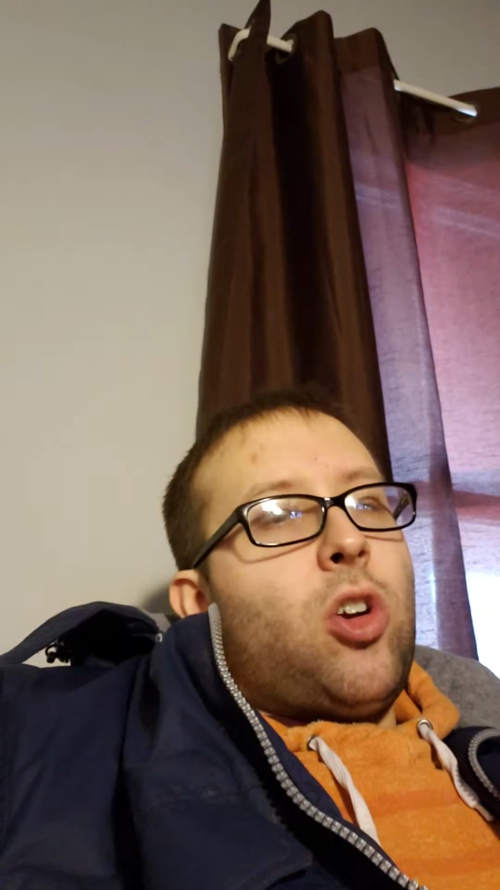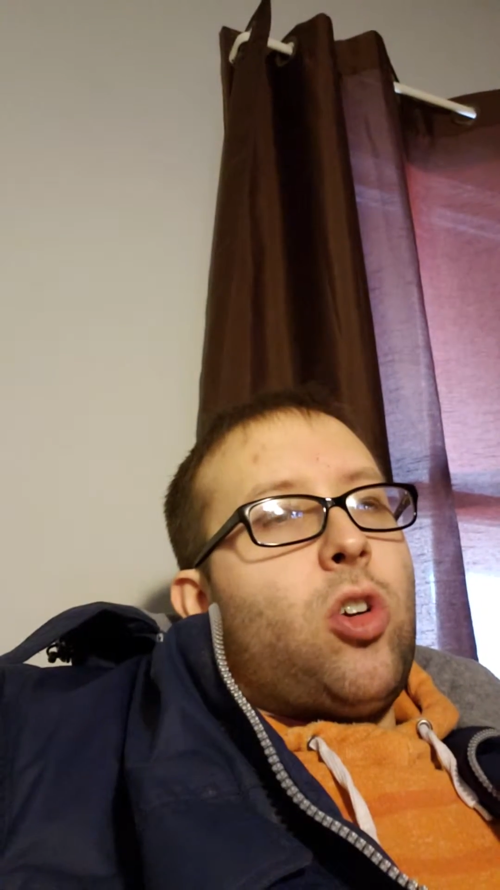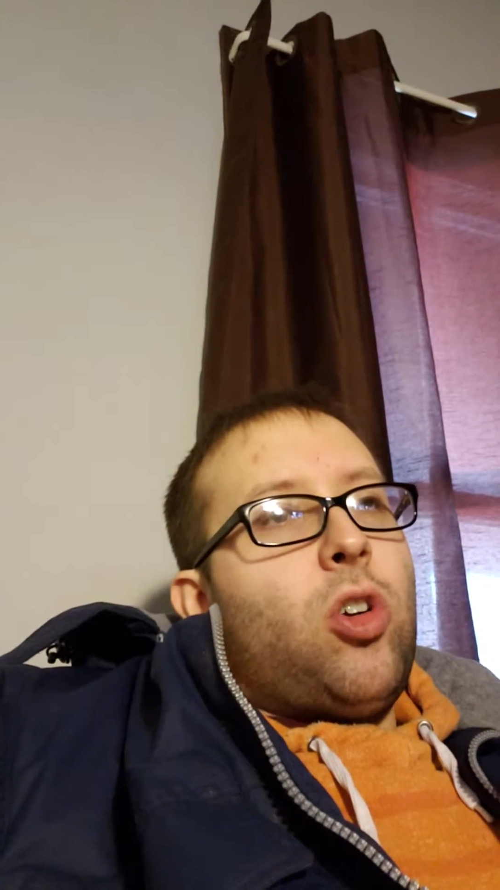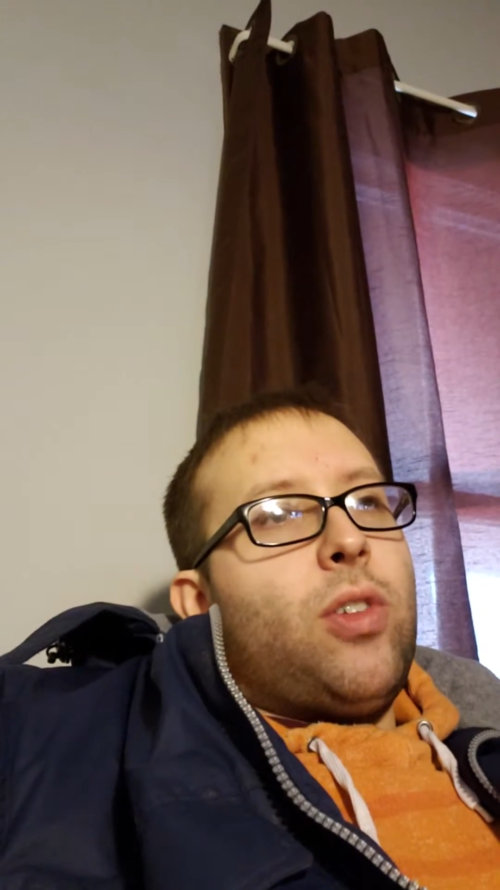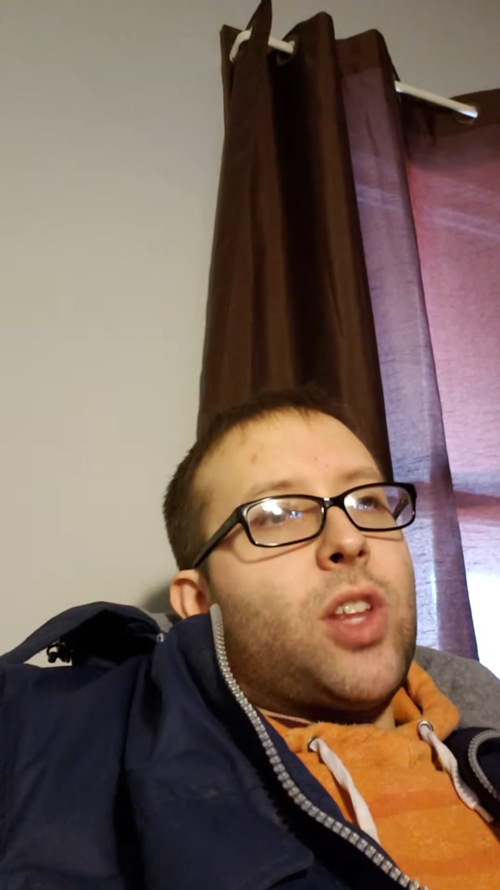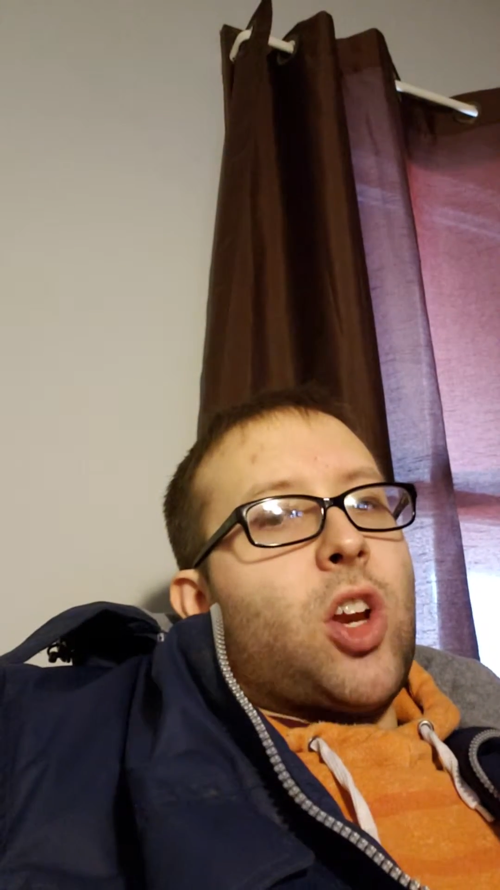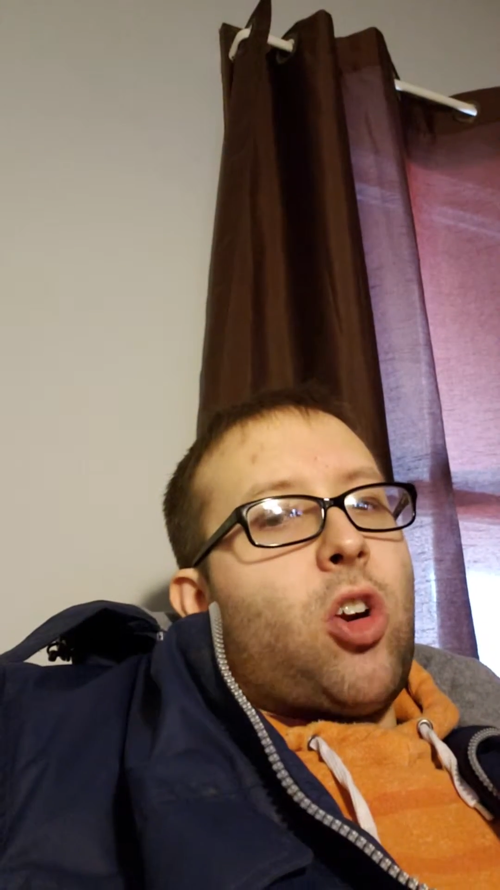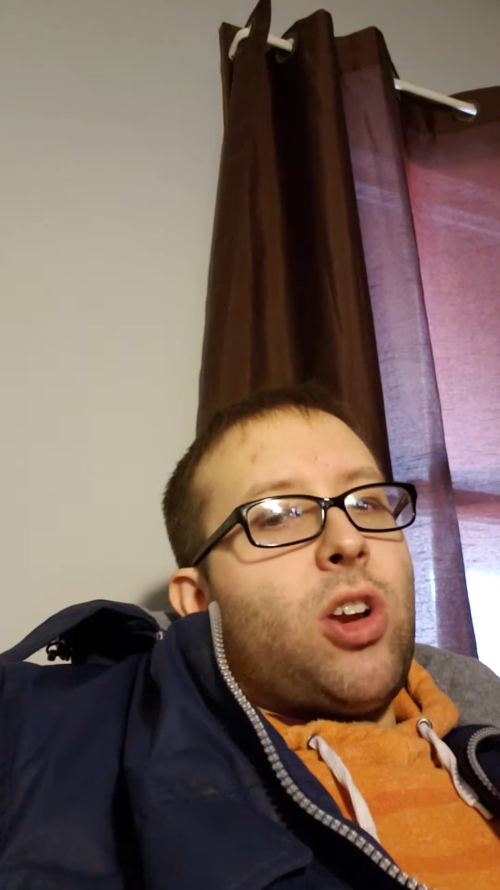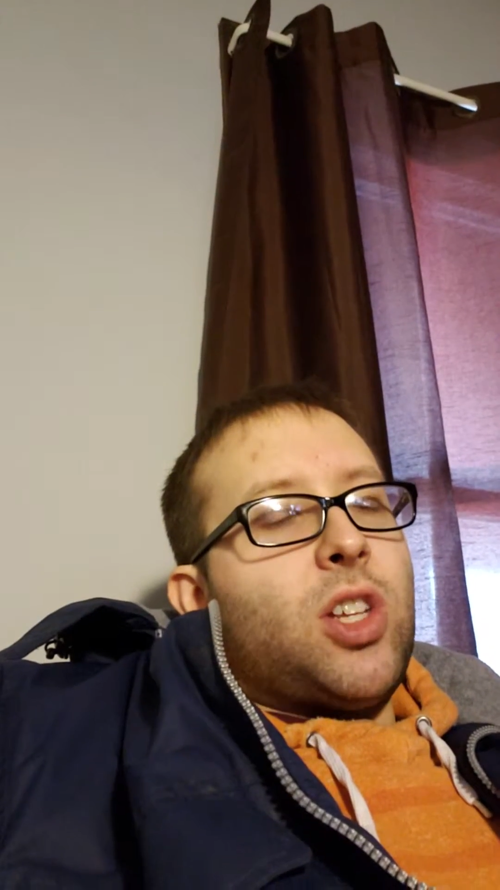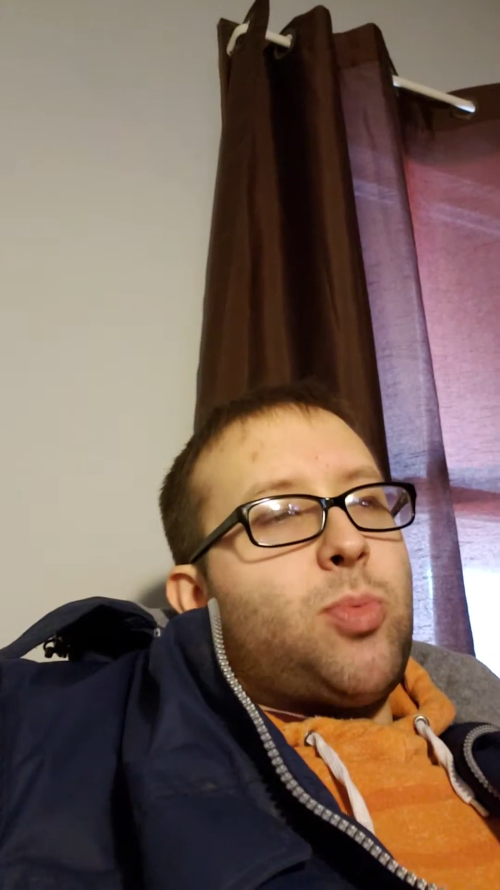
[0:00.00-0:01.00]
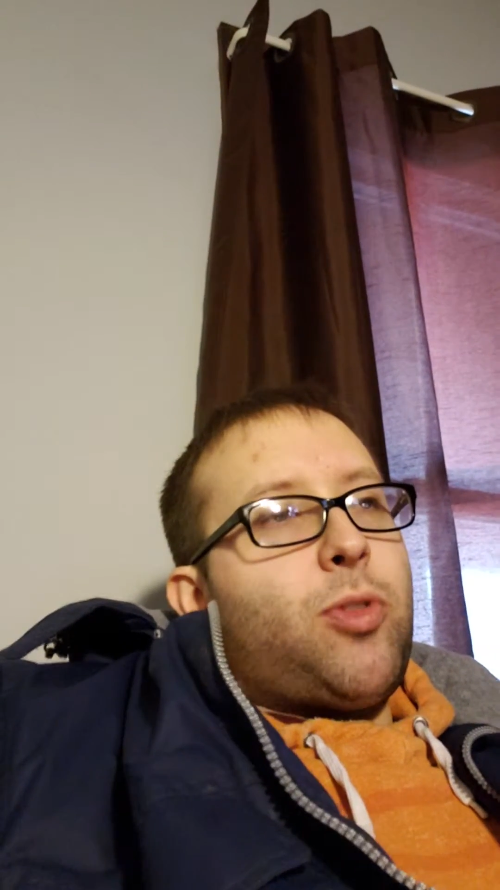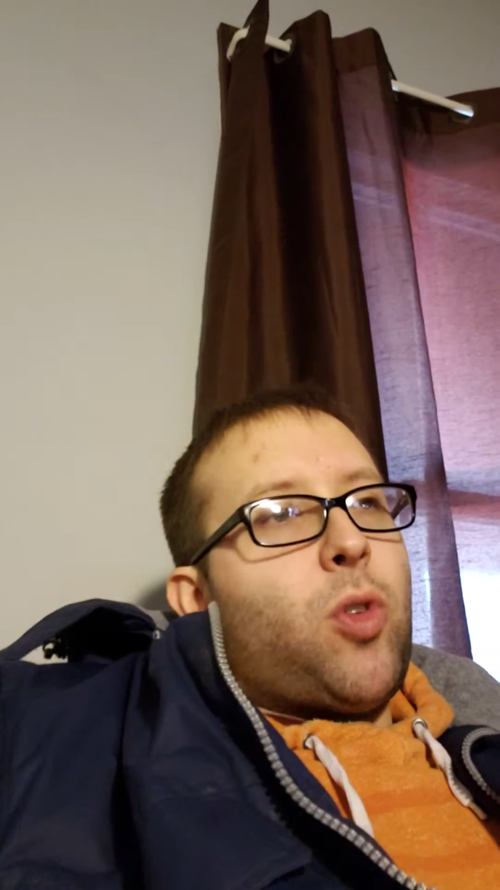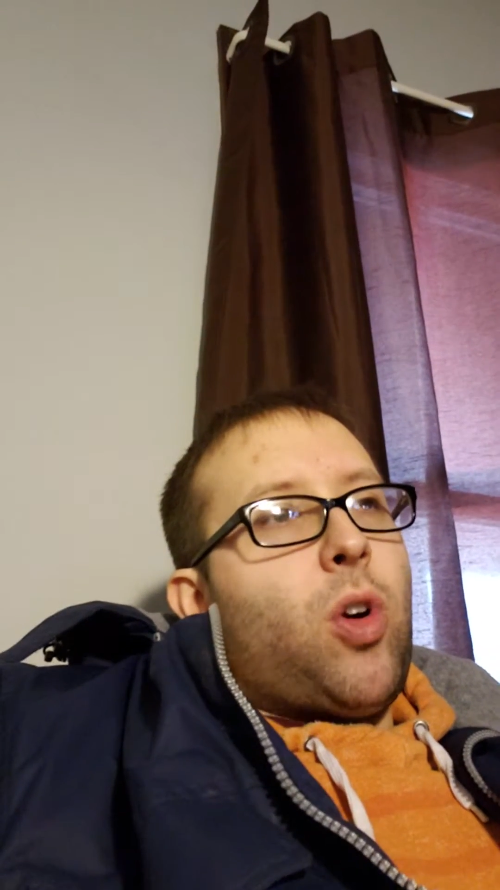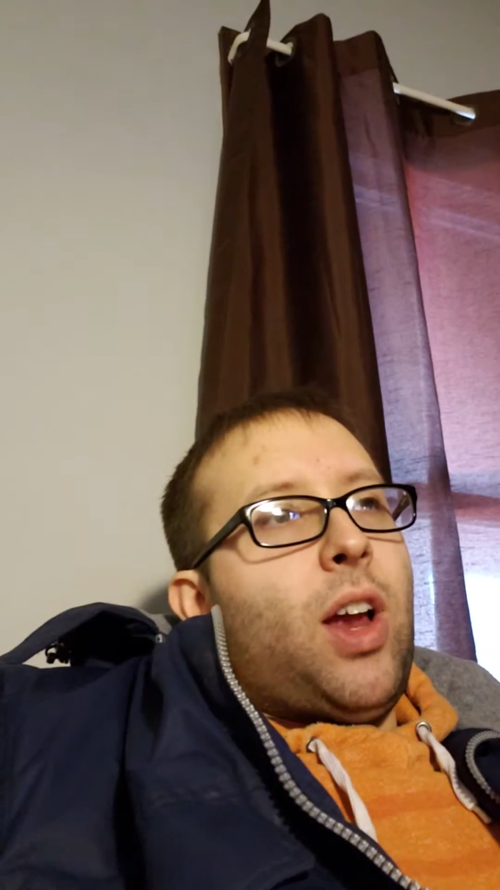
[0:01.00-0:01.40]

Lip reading: heard of the Guardians before.